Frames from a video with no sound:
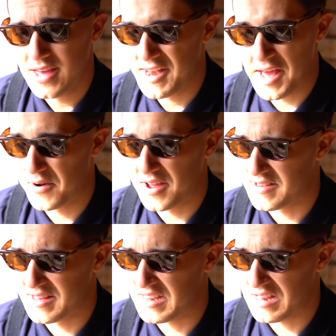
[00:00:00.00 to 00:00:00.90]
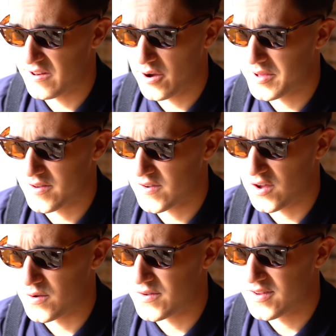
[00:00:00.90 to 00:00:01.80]
Nowadays they need no
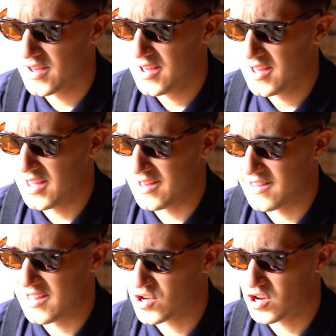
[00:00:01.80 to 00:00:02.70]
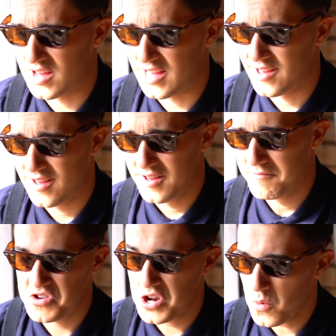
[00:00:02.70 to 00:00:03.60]
excuse. It's literally, do
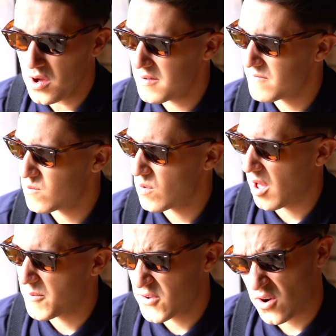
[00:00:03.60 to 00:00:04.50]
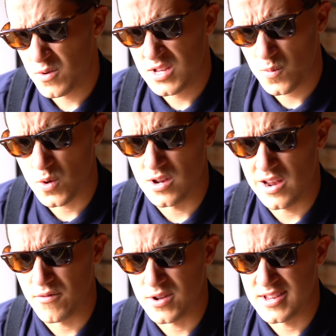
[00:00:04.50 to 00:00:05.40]
you know what? I'm sorry, we said we're going to
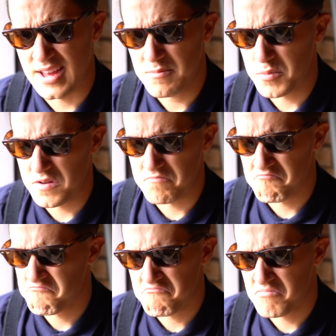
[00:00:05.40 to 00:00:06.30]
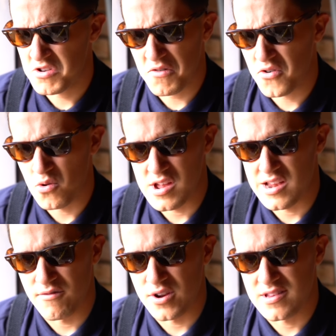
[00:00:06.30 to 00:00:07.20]
deliver it today, but don't feel like
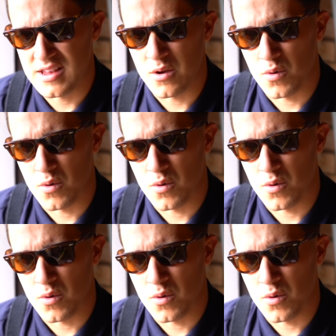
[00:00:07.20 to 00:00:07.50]
delivering it today.